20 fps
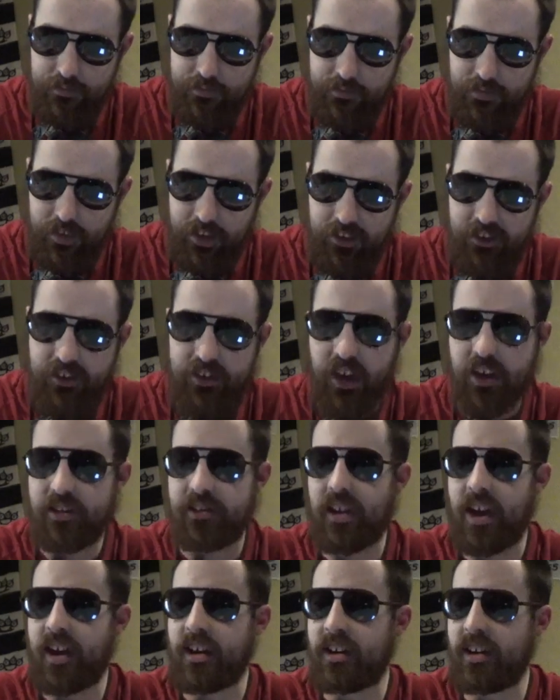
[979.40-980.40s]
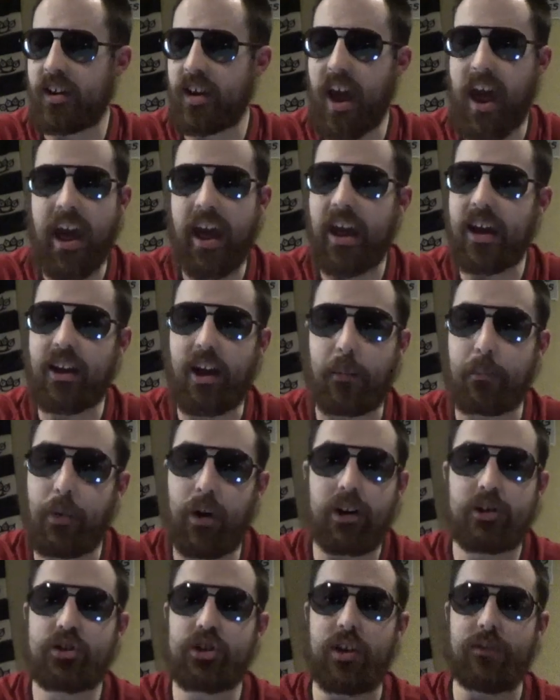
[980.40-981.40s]
Santana, and a
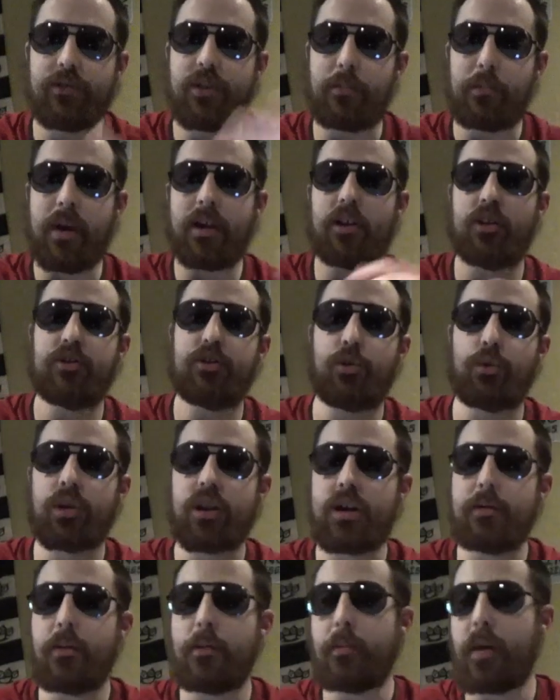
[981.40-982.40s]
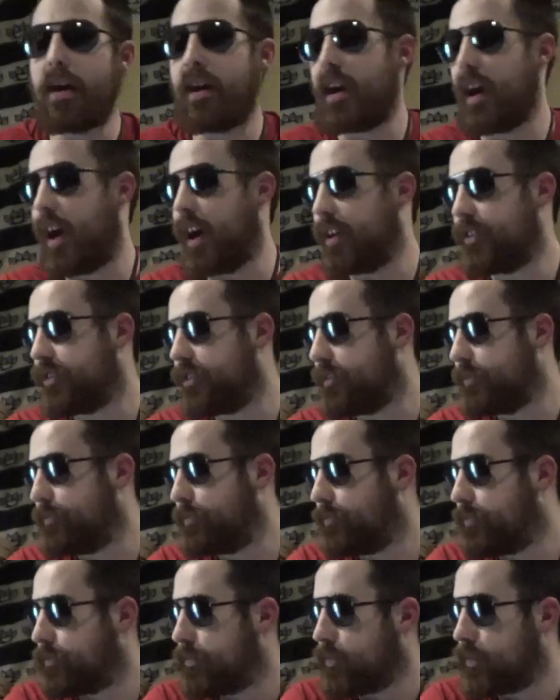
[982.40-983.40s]
bunch of the Bellator MMA guys,
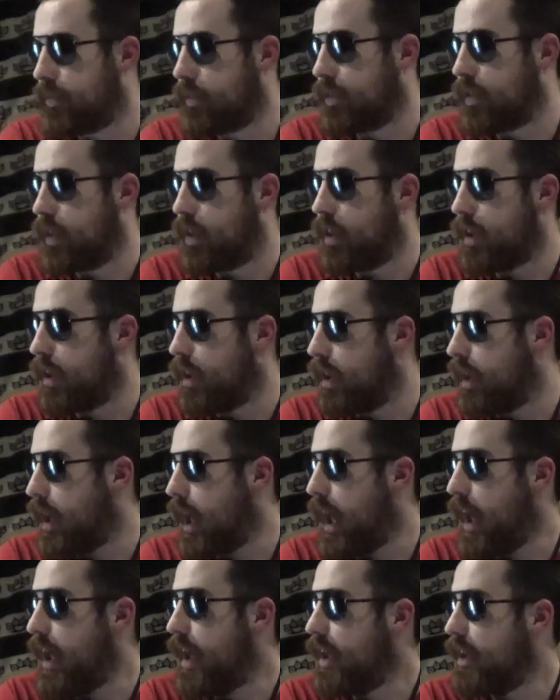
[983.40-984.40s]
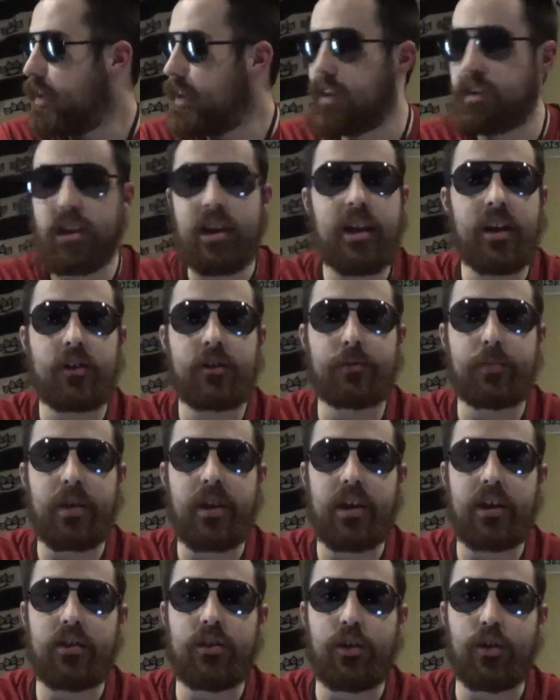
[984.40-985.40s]
and an
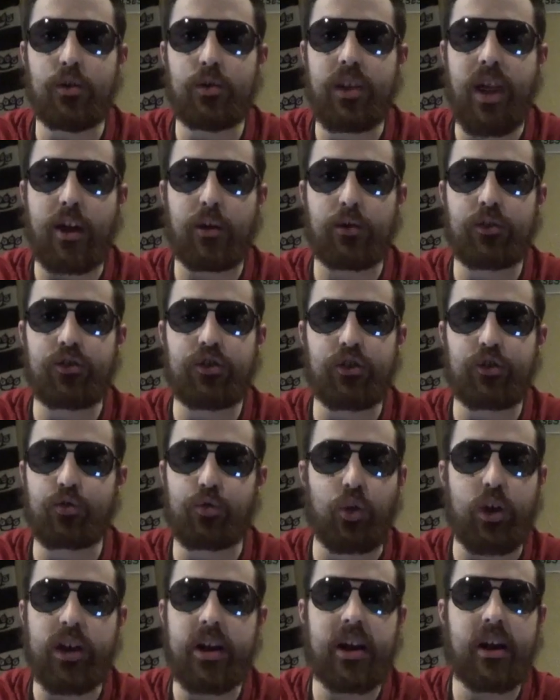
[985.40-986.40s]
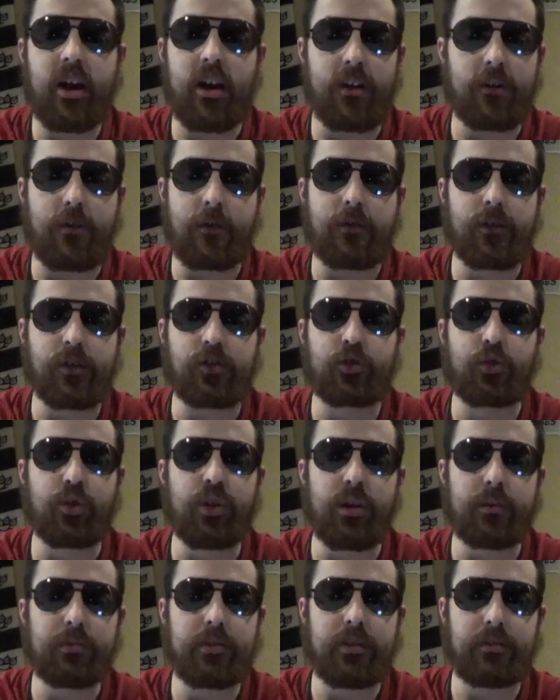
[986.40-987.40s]
ESPN dude that was just reading off of a
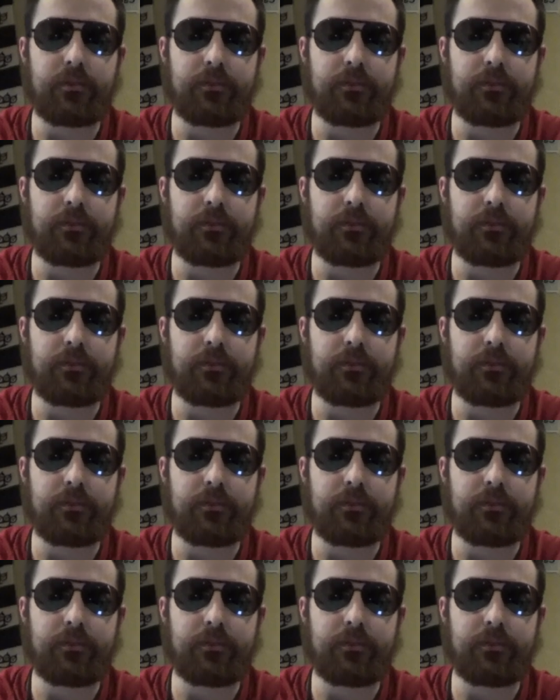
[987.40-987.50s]
script.